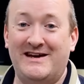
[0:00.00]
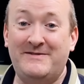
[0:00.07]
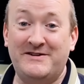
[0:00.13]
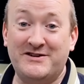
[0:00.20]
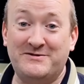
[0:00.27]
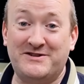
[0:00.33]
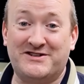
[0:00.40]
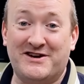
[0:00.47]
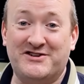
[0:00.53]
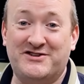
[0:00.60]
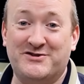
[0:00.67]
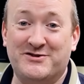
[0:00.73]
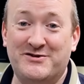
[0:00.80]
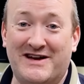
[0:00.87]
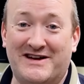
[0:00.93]
If you do decide to
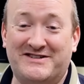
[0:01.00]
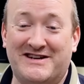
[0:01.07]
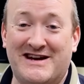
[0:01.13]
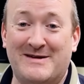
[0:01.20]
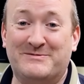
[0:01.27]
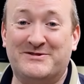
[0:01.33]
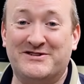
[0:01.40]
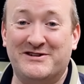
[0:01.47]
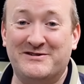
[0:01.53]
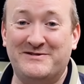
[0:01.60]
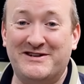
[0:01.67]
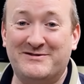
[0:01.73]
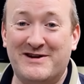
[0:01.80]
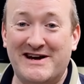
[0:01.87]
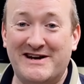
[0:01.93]
join, that's
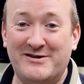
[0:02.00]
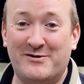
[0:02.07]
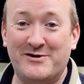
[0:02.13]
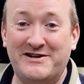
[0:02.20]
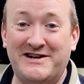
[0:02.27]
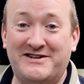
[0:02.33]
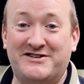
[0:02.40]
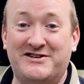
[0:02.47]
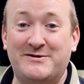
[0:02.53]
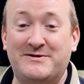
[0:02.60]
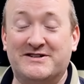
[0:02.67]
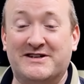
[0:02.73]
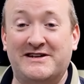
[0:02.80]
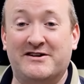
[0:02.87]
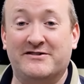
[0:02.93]
absolutely great. All you need to do
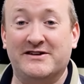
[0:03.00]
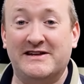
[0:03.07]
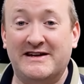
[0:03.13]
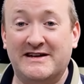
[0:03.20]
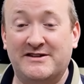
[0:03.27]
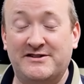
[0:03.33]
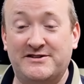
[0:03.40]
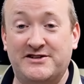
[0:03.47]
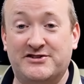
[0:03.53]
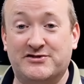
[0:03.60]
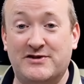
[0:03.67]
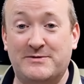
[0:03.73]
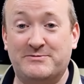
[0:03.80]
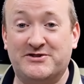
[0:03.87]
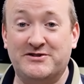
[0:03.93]
is click on the link in the
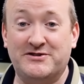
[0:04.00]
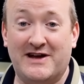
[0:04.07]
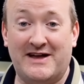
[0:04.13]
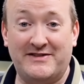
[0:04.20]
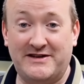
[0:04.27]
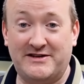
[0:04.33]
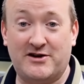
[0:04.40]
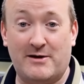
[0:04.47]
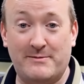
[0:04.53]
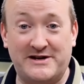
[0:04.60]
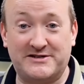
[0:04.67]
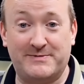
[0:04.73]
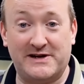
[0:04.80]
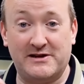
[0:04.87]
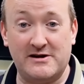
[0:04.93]
description and the
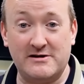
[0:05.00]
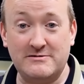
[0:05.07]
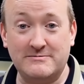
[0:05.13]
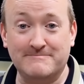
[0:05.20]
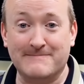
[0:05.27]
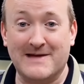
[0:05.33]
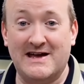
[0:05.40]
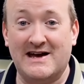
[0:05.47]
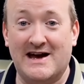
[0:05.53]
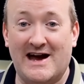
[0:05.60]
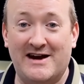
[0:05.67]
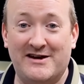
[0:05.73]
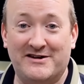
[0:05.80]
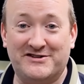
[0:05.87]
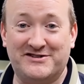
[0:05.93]
comments below.
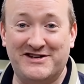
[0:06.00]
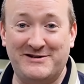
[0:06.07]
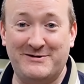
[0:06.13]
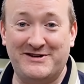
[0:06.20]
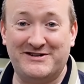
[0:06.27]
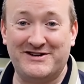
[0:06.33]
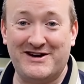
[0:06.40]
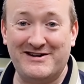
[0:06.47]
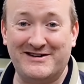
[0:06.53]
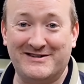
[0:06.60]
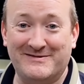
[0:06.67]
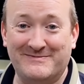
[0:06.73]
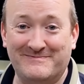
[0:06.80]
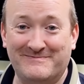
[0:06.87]
And I'll see you inside.